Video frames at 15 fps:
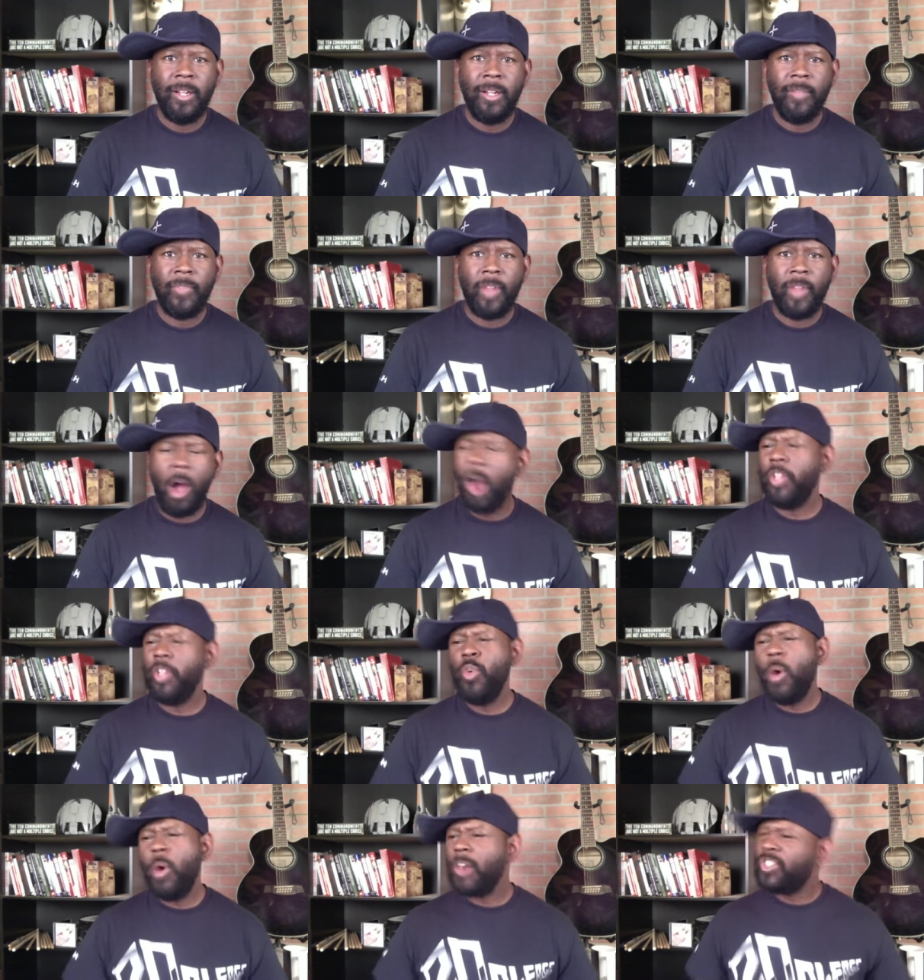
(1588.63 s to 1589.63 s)
Oh, you
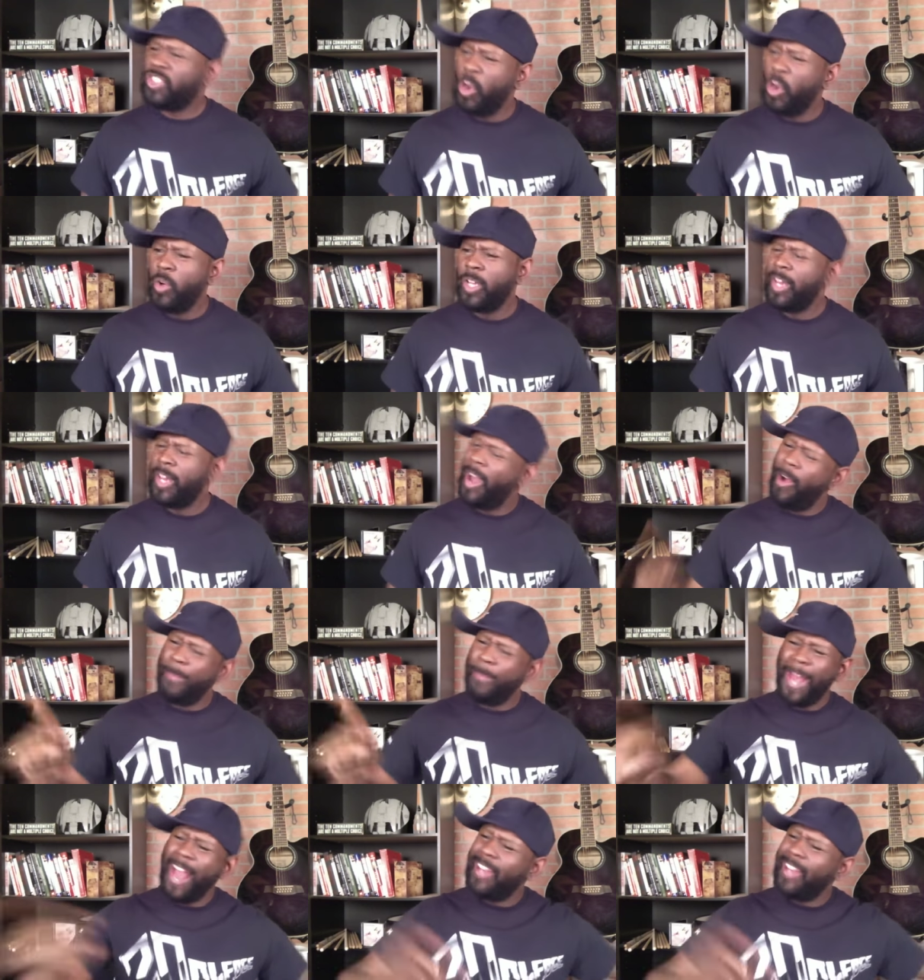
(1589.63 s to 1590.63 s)
are so good. Oh,
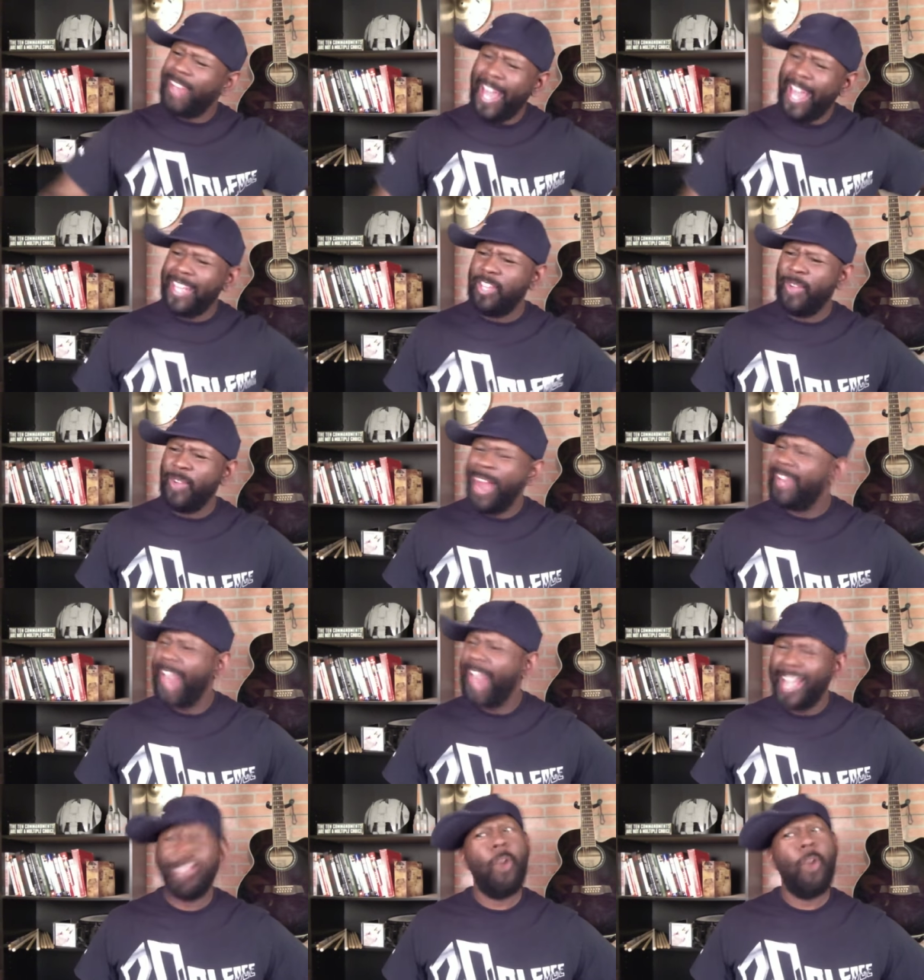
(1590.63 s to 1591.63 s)
man, I like you. I
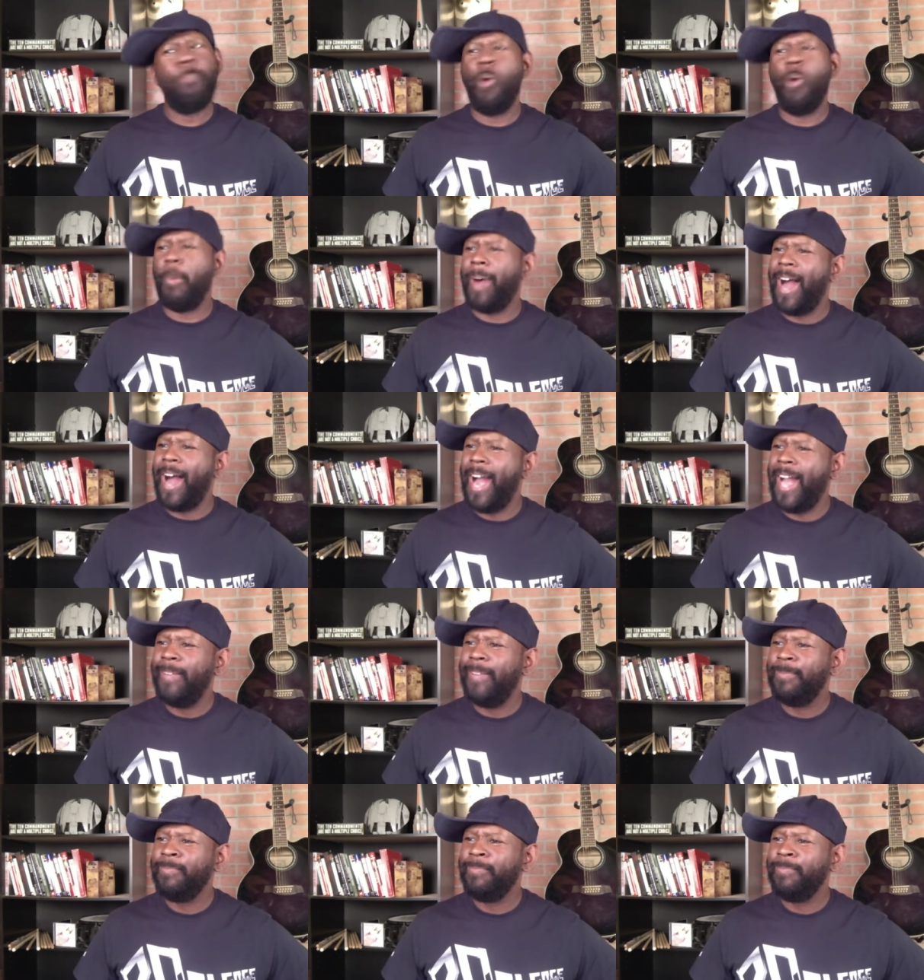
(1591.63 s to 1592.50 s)
like your pull behind.